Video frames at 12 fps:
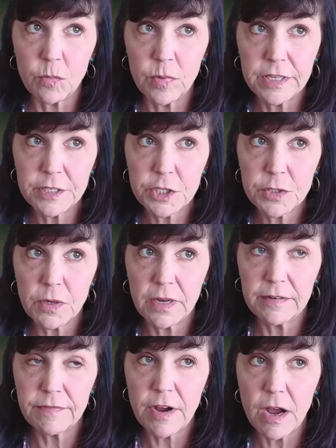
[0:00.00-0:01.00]
which
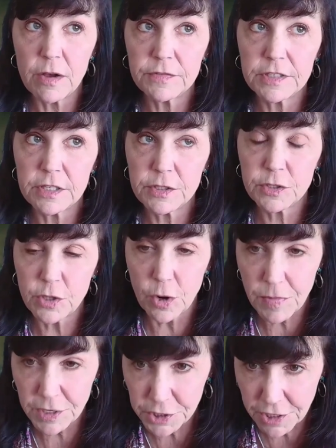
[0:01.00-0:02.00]
involves so
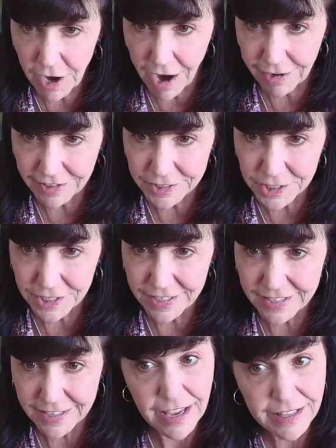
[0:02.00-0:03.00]
much ecology,